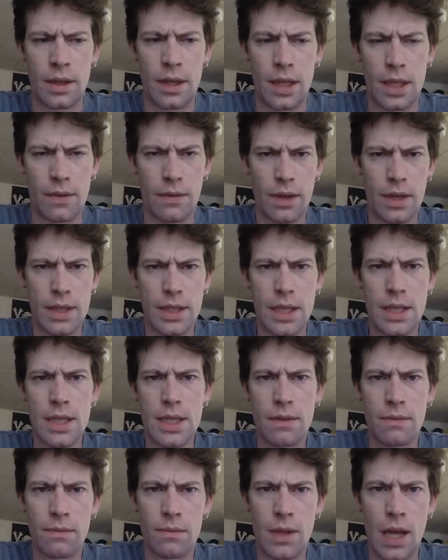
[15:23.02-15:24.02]
it's a very
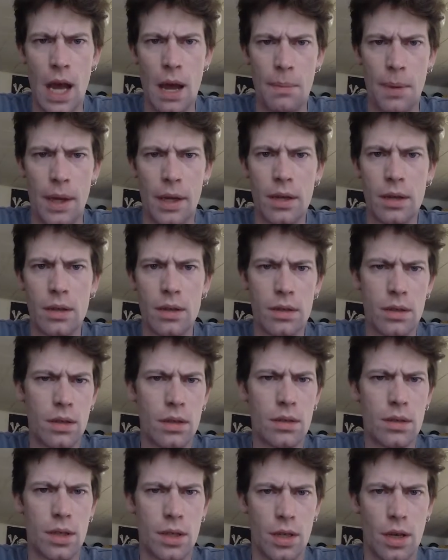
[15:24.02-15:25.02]
sensitive topic
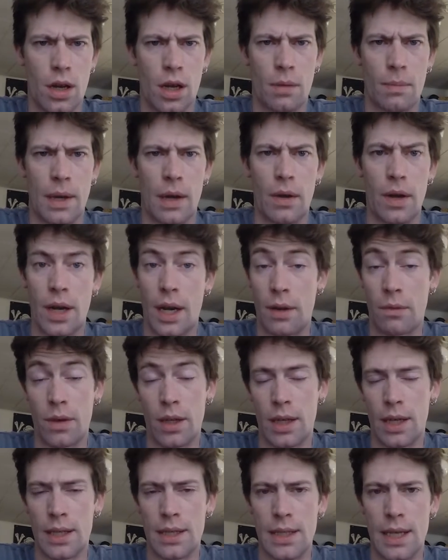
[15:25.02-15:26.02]
to talk about, and I
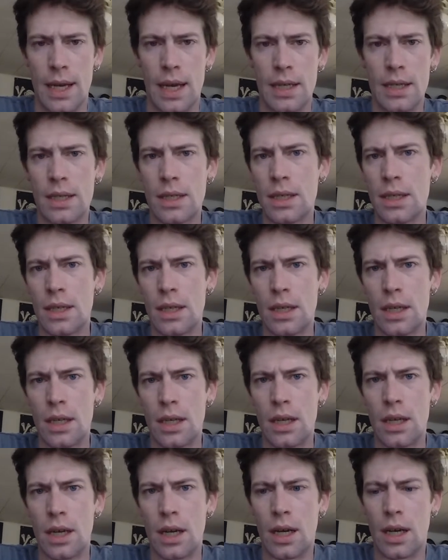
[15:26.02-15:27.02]
realize
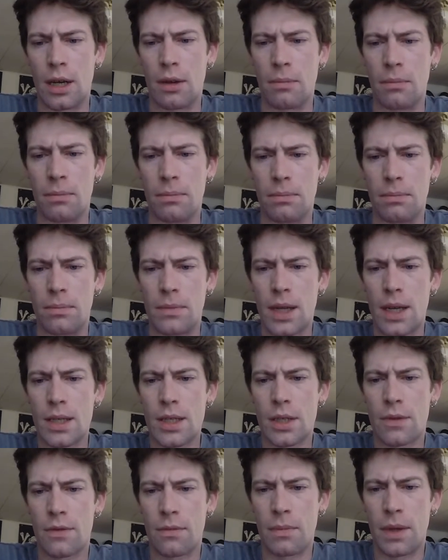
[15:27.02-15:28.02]
that. Um,
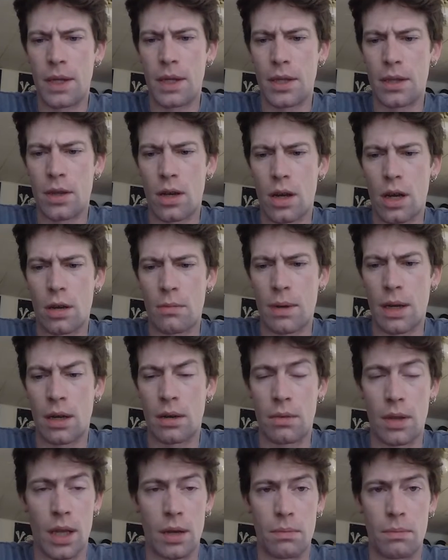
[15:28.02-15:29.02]
not just for me to talk
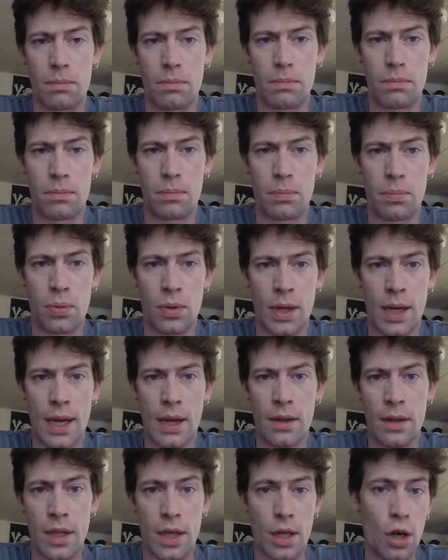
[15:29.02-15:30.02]
about and then put
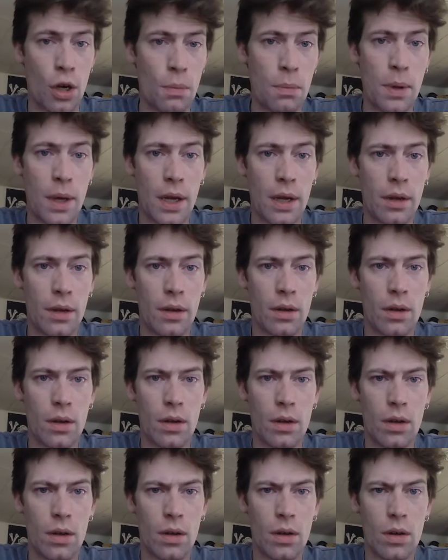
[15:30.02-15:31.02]
out in the open
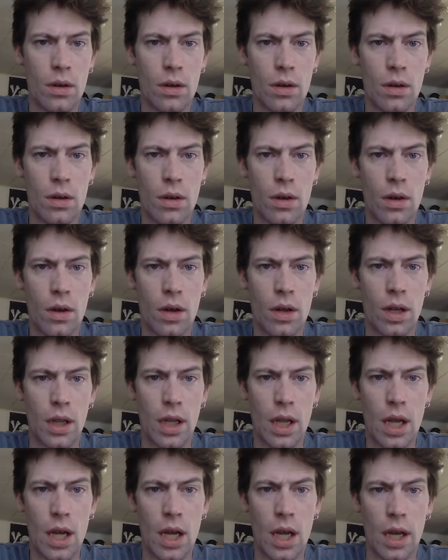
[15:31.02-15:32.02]

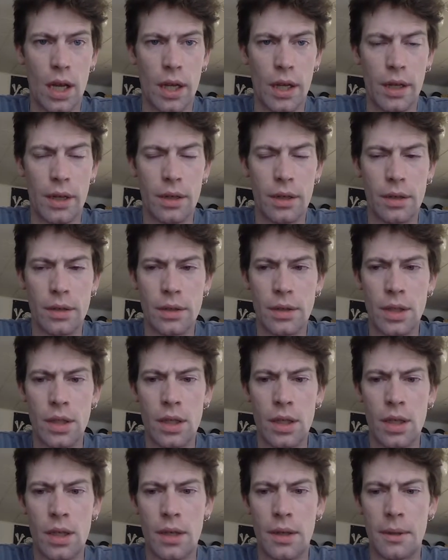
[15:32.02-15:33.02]
online,
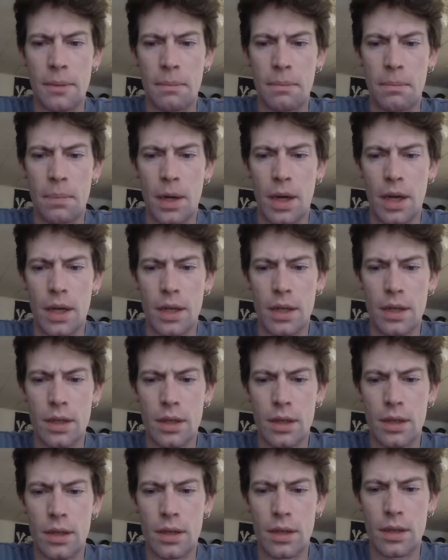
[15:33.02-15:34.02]
but
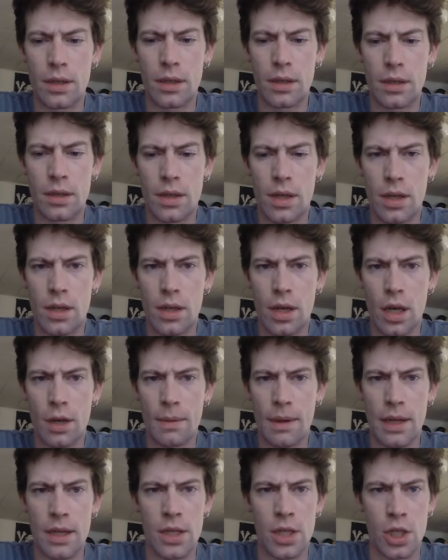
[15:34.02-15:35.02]
to talk
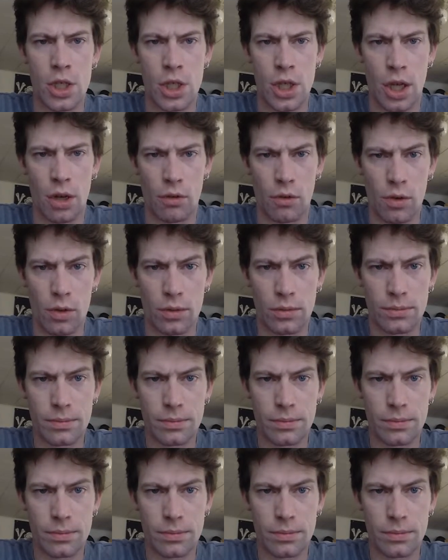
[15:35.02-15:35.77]
about in general.